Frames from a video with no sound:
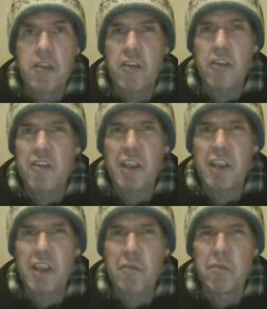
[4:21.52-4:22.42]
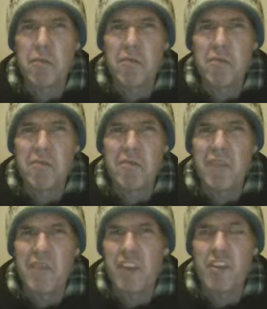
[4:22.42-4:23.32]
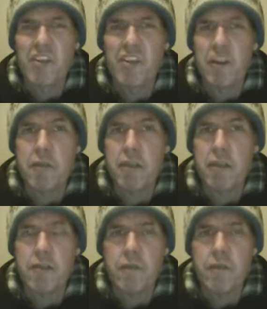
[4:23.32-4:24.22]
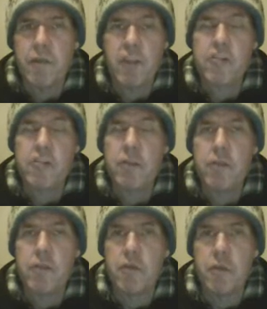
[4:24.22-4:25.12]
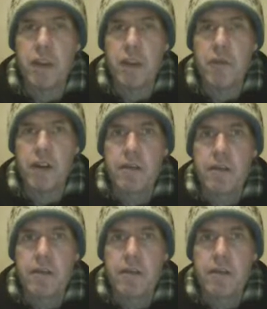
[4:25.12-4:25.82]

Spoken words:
not necessary or fashionable or whatever.